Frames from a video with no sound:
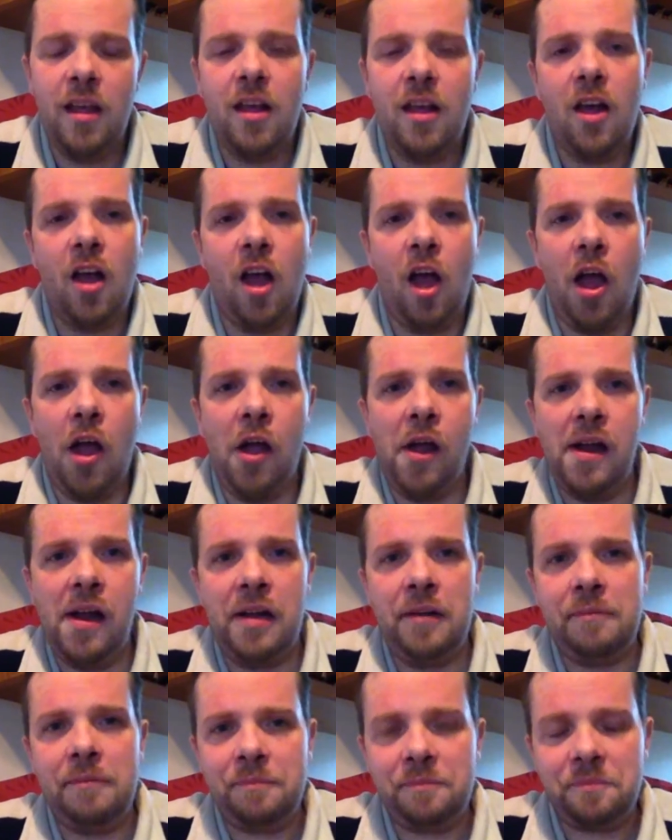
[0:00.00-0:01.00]

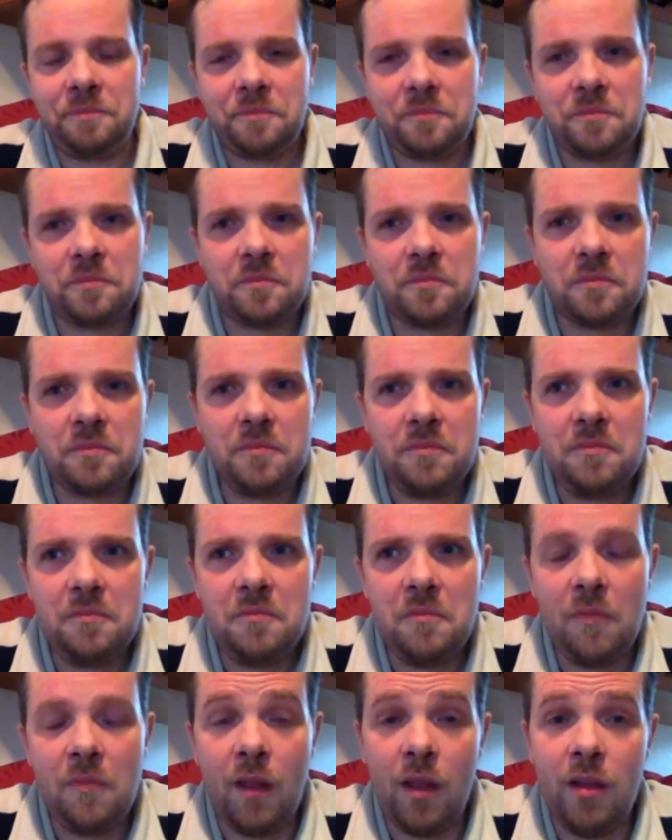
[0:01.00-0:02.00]

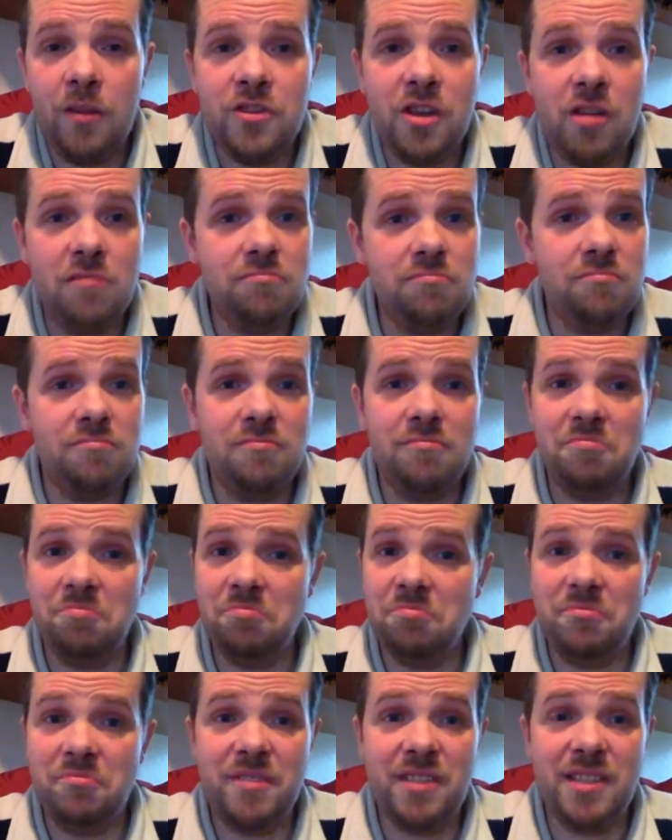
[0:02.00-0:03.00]
So,
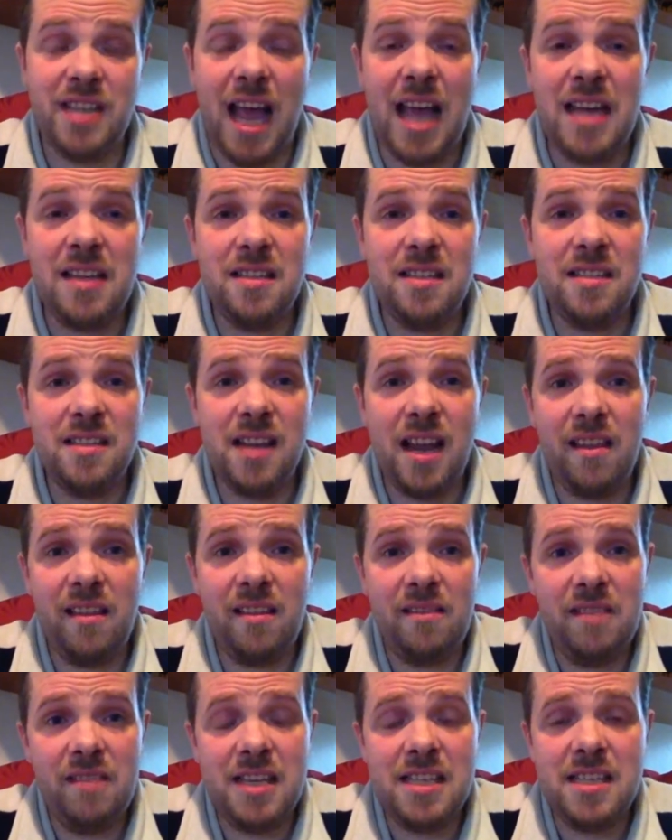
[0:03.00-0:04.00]
sad to say
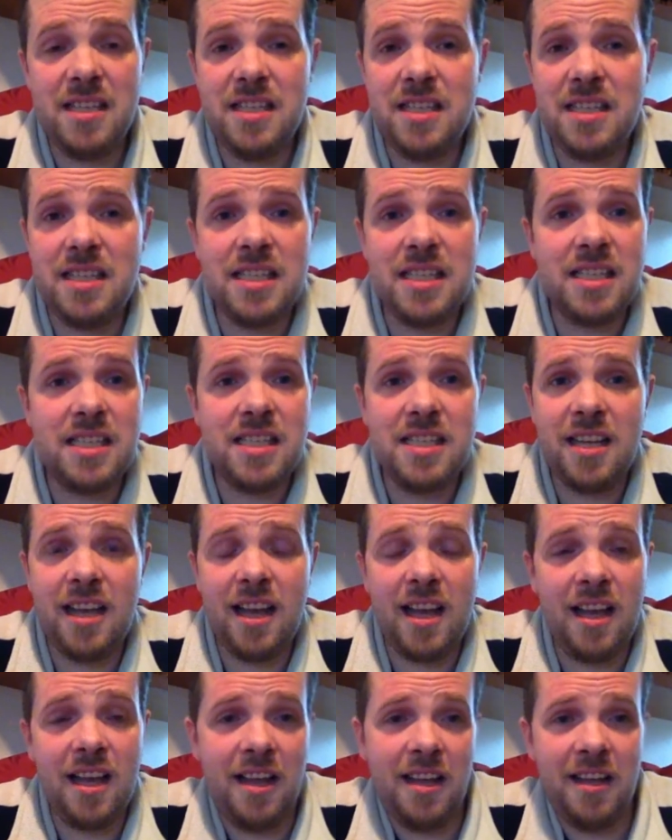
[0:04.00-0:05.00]
that this isn't
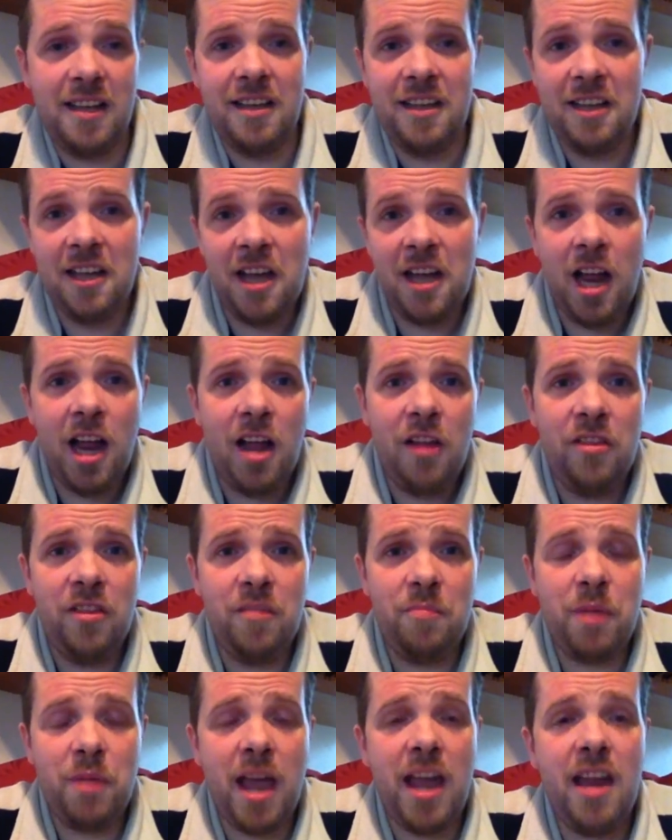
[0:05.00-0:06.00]
the
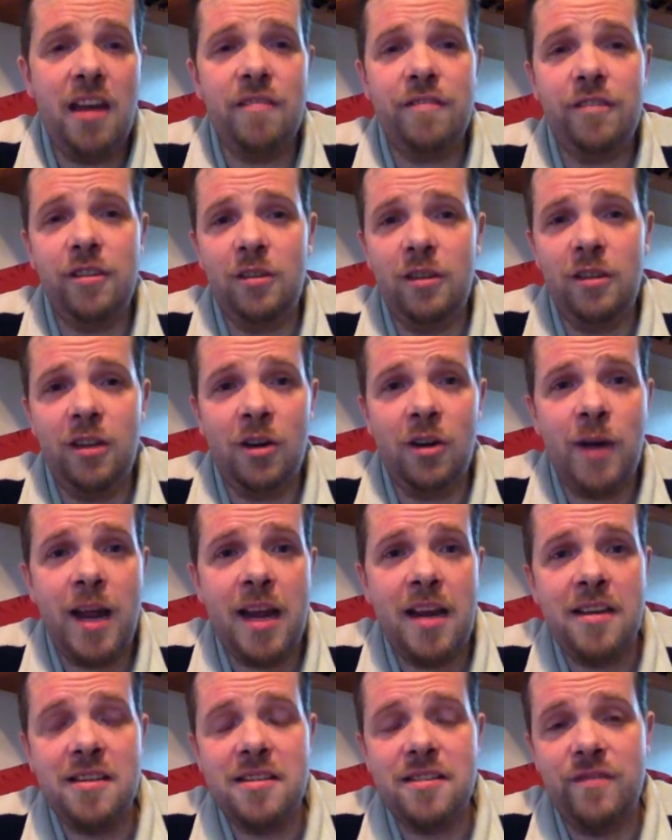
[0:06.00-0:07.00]
painful,
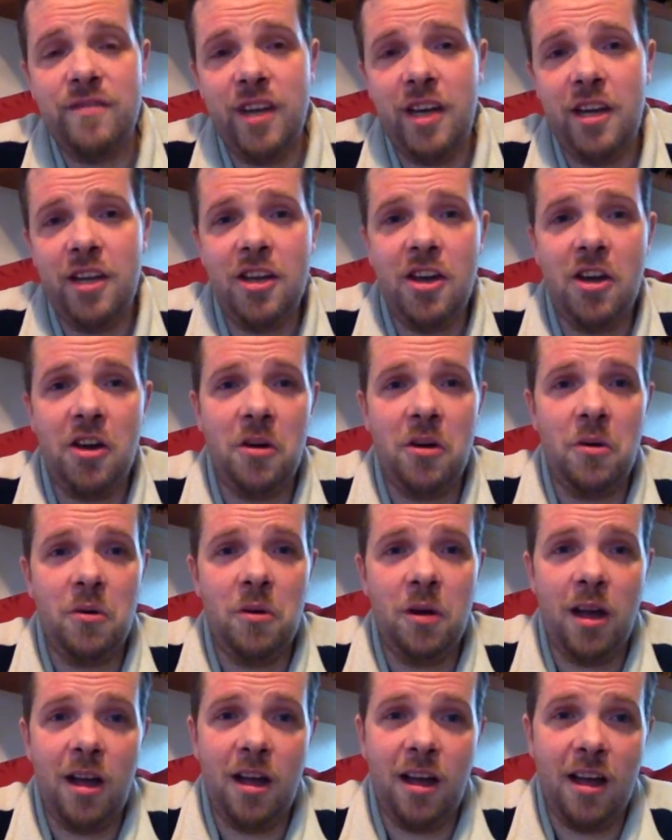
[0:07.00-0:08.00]
horrendous
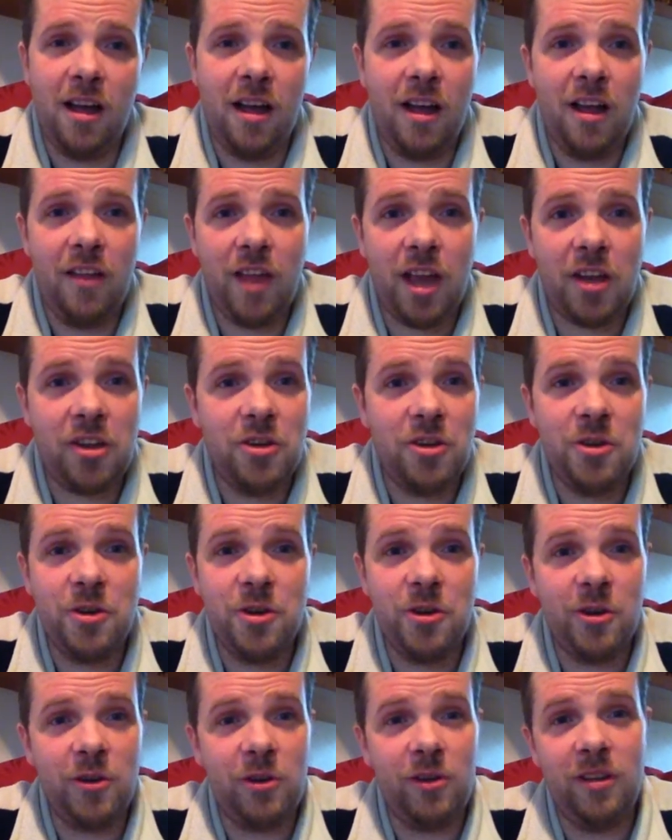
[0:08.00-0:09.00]
video that you
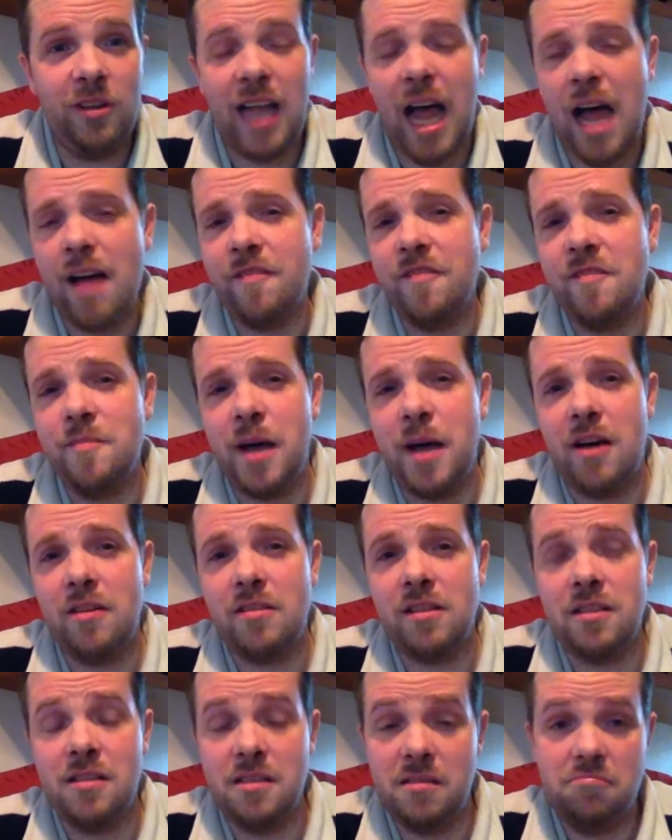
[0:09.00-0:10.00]
can all laugh
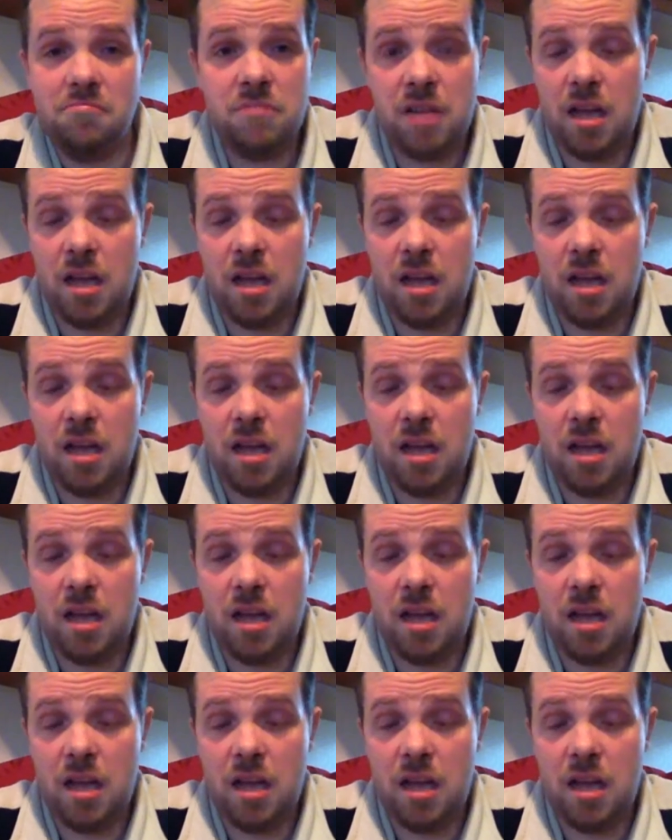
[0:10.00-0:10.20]
about, because